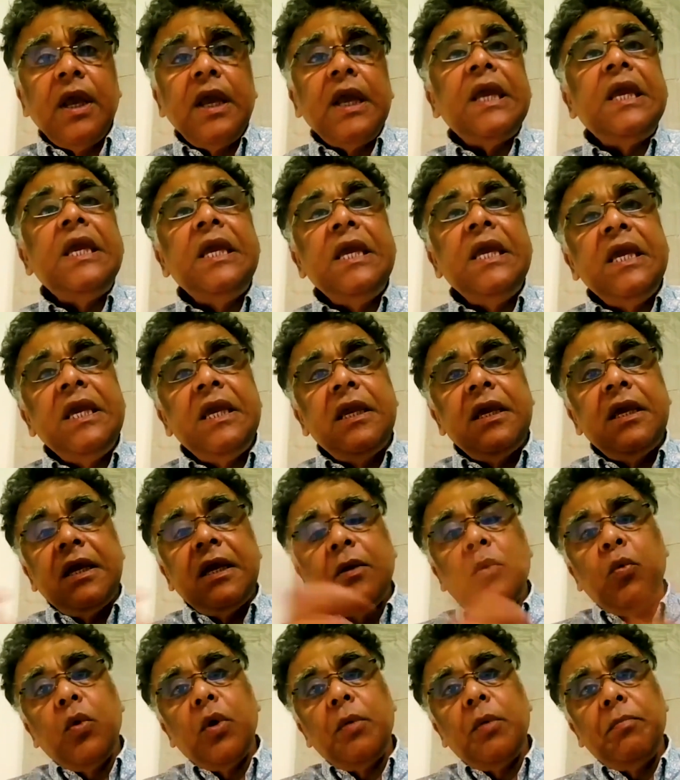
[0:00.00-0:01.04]
He
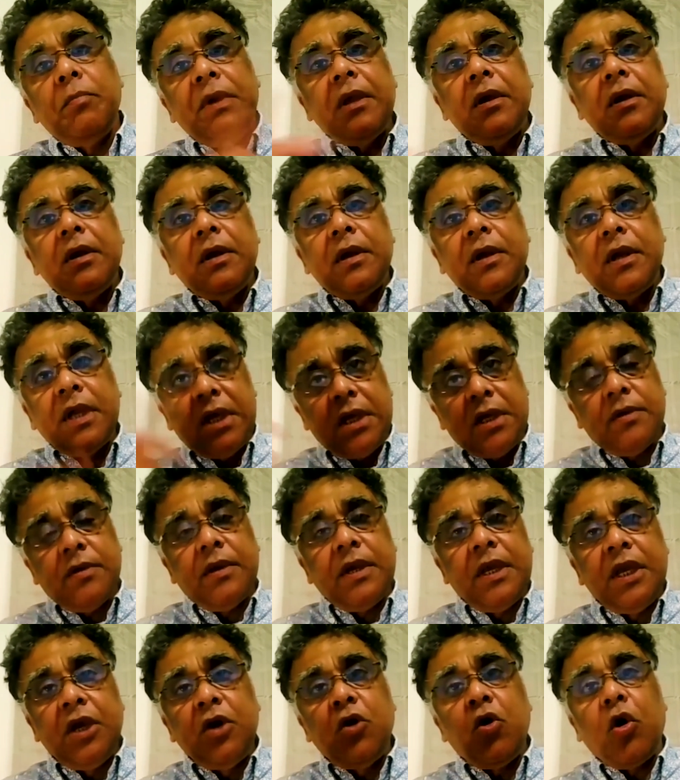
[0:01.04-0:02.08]

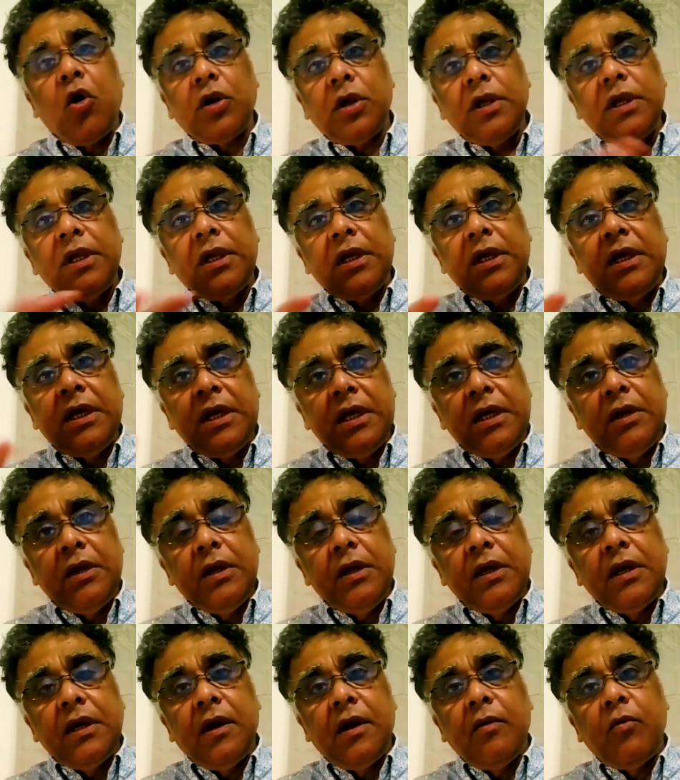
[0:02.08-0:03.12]

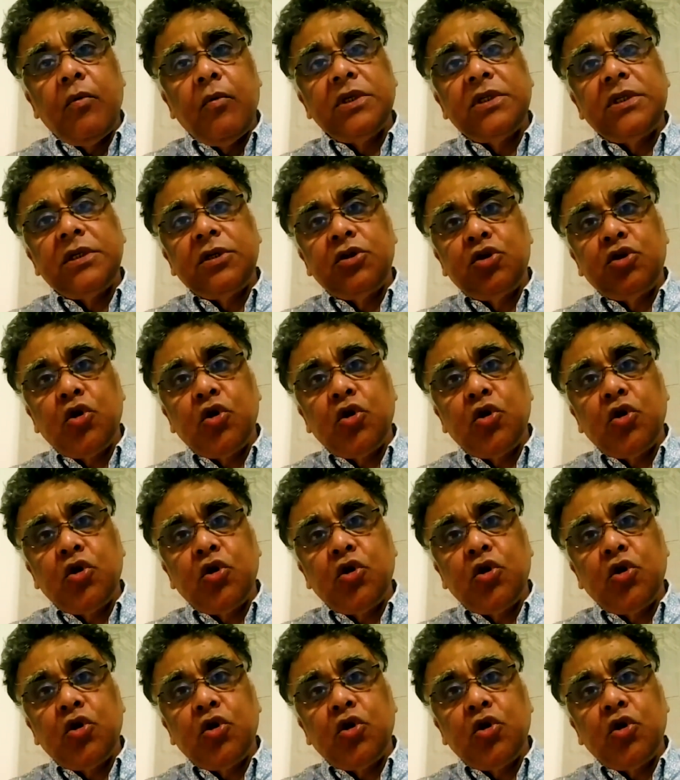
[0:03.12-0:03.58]
was